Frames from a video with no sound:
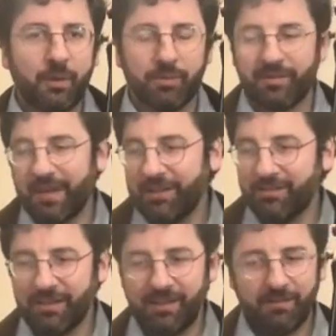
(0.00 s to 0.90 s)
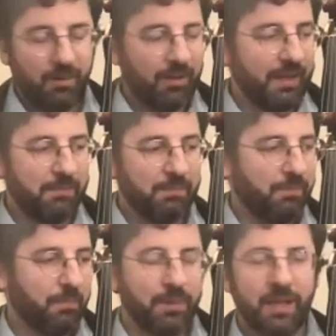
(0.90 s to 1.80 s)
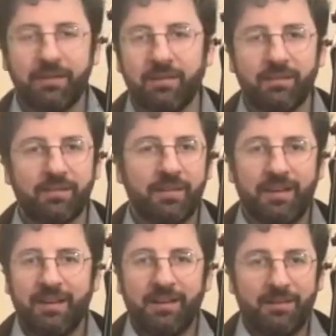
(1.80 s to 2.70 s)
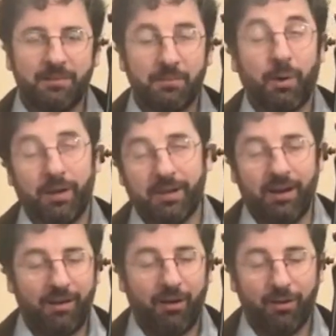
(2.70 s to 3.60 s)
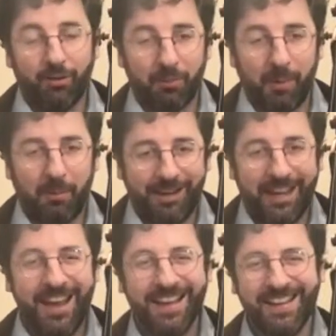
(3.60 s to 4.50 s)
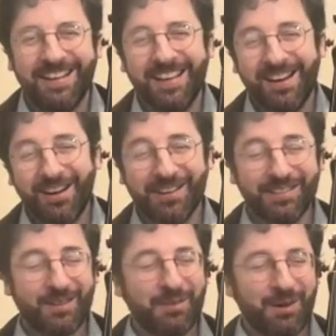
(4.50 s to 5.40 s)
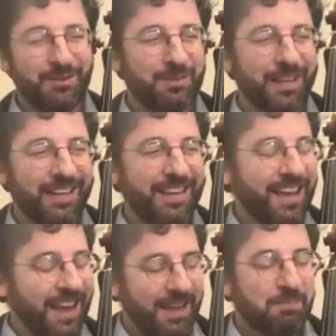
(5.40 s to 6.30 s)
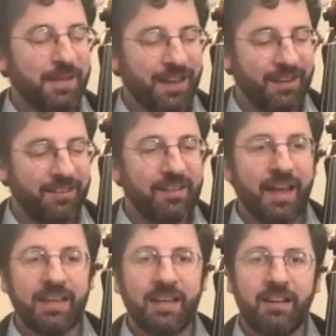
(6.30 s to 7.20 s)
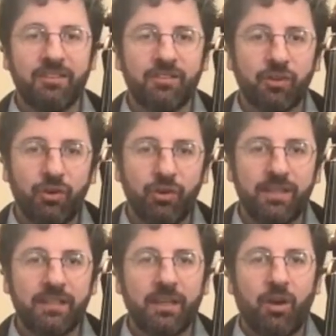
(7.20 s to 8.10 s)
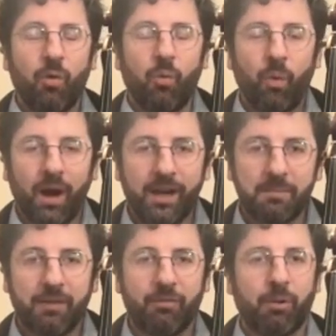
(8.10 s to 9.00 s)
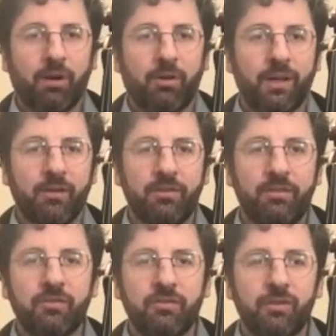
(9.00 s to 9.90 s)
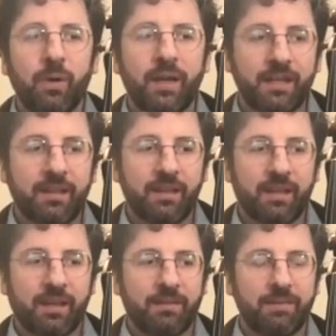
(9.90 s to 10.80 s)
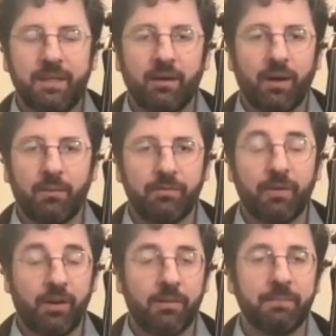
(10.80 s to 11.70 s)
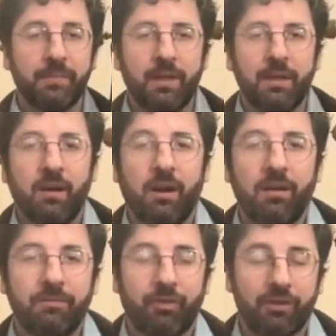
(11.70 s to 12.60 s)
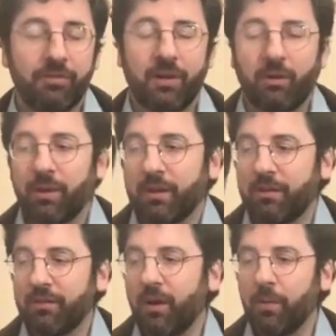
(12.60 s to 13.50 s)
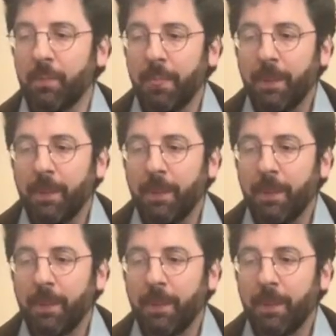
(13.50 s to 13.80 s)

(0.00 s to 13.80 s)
was tension in places probably all over my body, honestly, when I was playing. And because of that, I just couldn't widen my vibrato. I couldn't do anything. And I was very frustrated with it. So